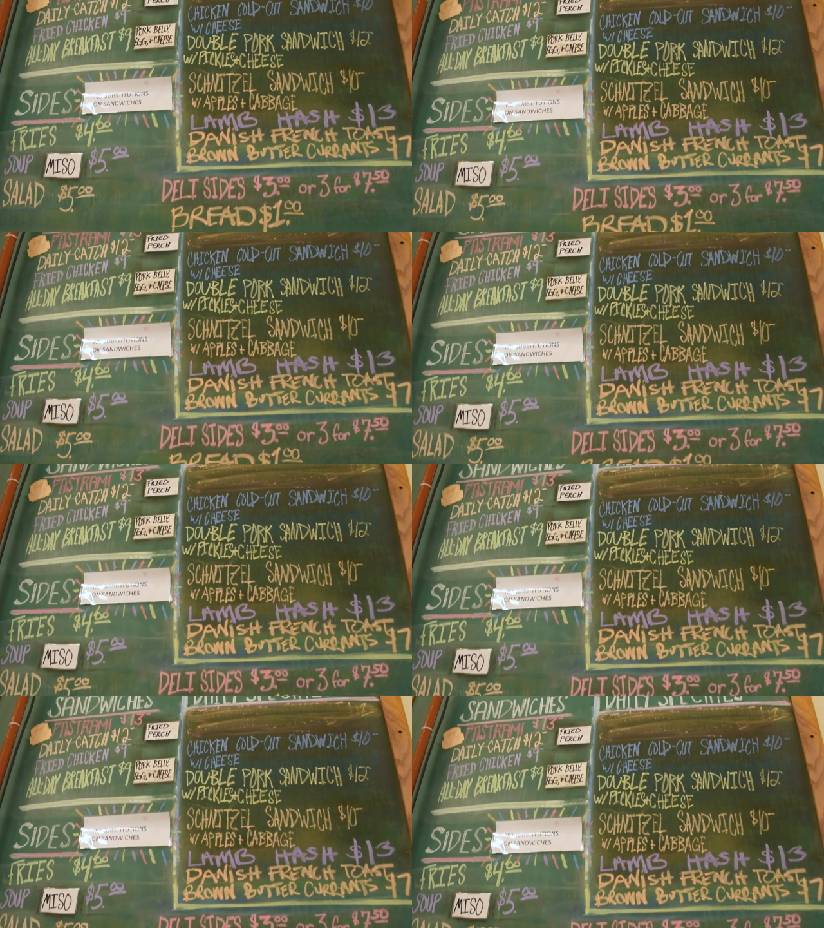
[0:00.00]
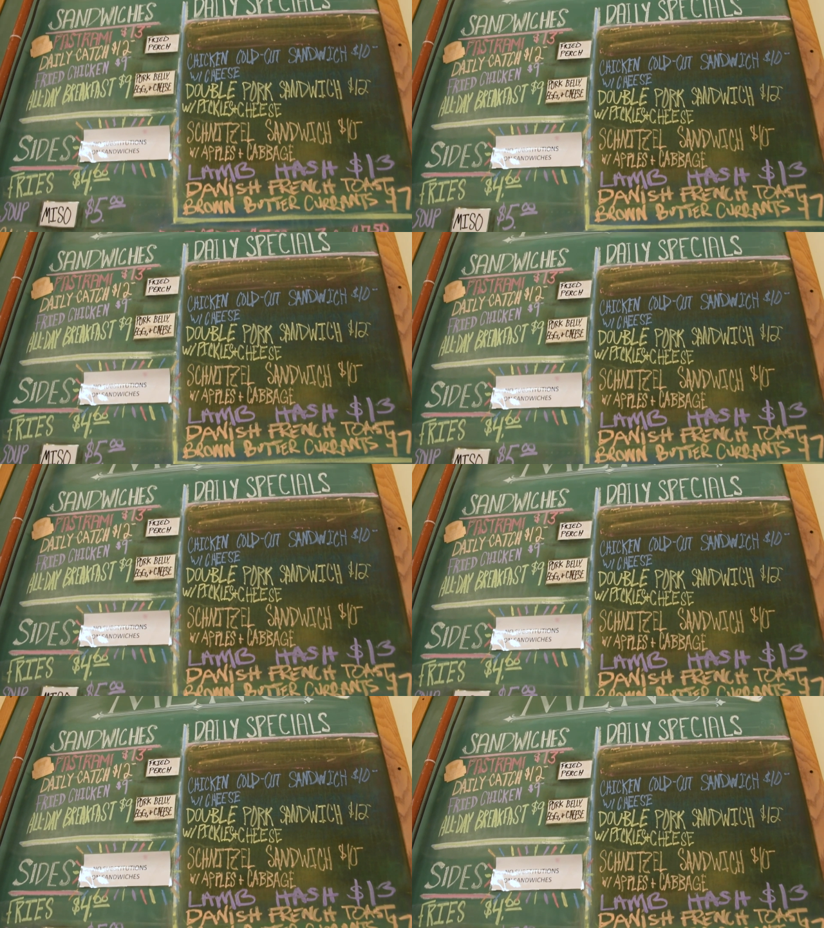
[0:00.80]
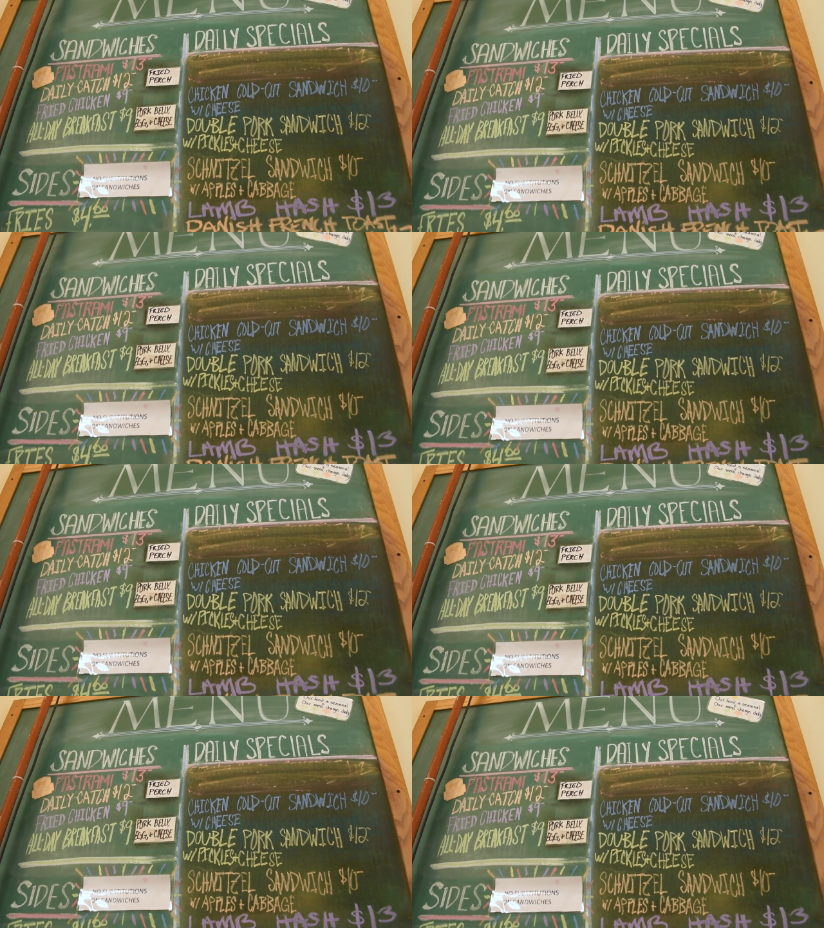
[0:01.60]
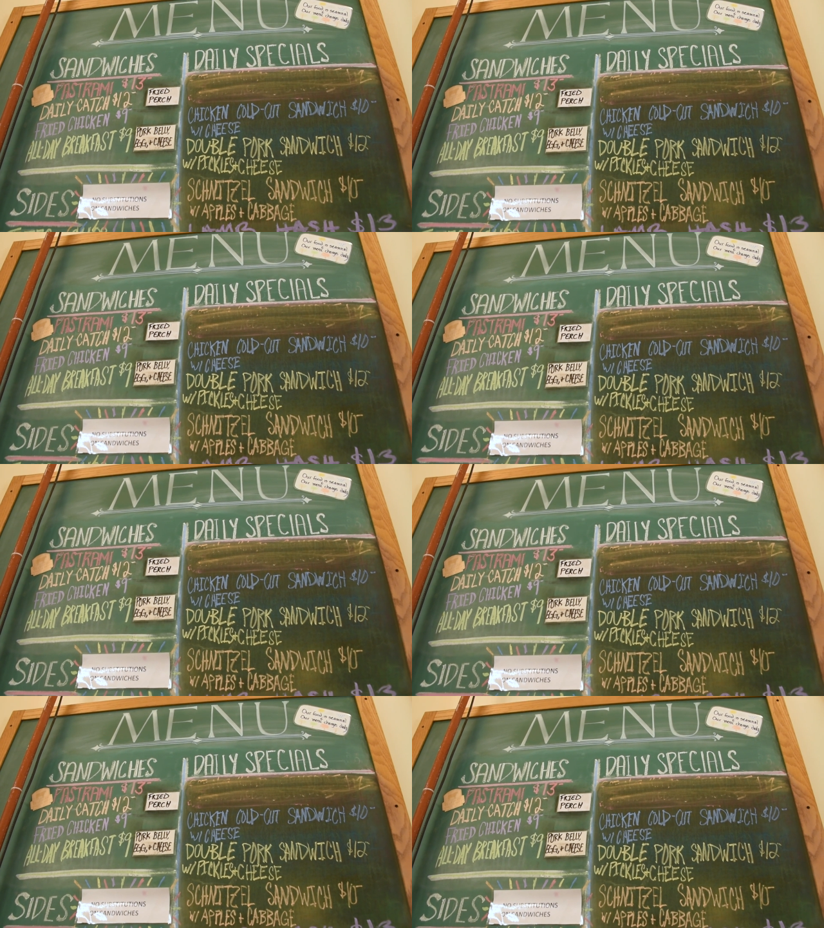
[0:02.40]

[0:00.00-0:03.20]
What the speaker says: No face is visible, so there are no lips to read.